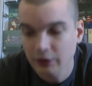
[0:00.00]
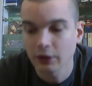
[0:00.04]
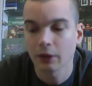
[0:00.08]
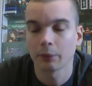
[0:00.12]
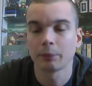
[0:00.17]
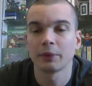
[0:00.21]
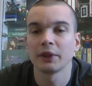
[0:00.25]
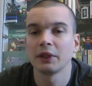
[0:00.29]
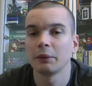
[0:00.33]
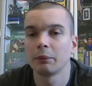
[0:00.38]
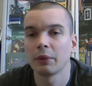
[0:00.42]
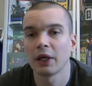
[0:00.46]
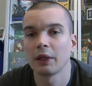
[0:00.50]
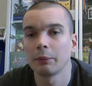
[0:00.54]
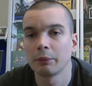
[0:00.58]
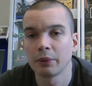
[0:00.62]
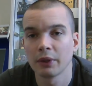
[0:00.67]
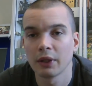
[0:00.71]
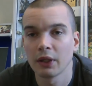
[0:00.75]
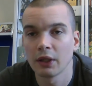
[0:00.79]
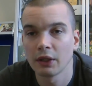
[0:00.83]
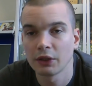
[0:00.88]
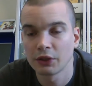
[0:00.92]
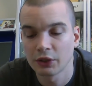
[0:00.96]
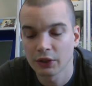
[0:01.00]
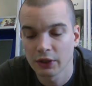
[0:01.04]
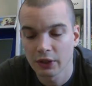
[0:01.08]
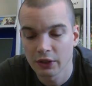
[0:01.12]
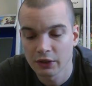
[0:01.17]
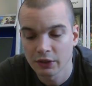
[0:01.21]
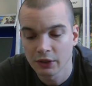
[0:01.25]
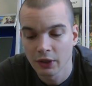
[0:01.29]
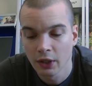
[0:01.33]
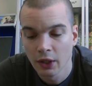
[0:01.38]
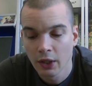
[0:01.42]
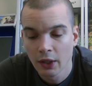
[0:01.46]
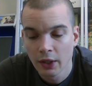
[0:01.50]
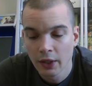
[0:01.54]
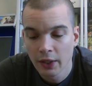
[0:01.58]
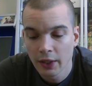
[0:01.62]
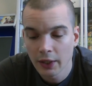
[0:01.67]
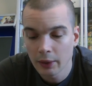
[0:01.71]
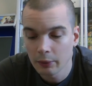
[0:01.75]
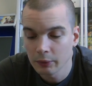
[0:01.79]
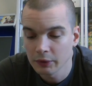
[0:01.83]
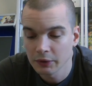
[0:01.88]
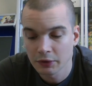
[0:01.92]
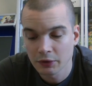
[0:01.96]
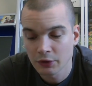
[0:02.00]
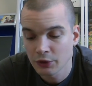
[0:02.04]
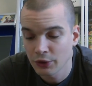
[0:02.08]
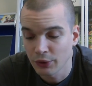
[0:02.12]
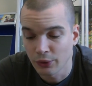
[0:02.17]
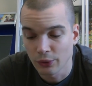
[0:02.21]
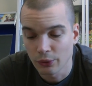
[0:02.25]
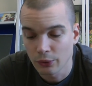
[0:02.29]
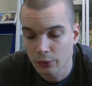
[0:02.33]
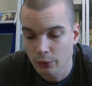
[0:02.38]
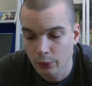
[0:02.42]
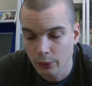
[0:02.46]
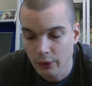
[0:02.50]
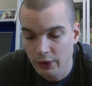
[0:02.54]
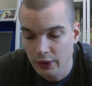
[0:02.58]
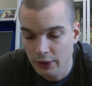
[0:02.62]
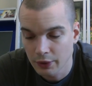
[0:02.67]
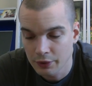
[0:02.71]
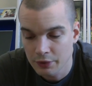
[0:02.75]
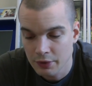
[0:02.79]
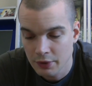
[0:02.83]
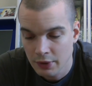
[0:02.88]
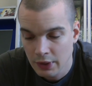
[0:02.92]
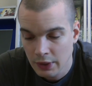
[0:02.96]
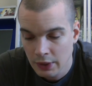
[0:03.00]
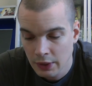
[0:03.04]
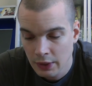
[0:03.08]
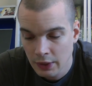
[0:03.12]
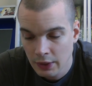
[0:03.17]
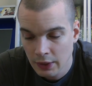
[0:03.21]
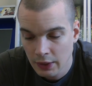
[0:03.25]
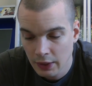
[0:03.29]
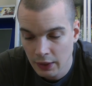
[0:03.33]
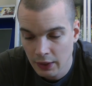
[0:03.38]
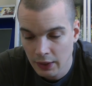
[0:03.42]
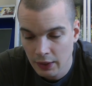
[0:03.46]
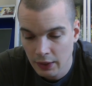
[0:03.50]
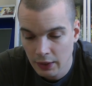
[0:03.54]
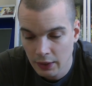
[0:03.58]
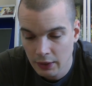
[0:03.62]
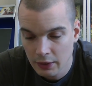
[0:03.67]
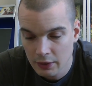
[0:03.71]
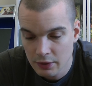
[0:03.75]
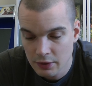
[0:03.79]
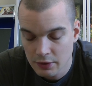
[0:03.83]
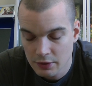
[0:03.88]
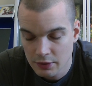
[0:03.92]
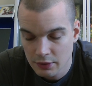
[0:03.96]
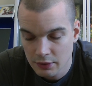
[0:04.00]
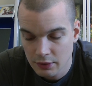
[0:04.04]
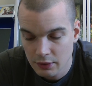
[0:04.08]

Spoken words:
up eBay purchase. It was 2 quid, and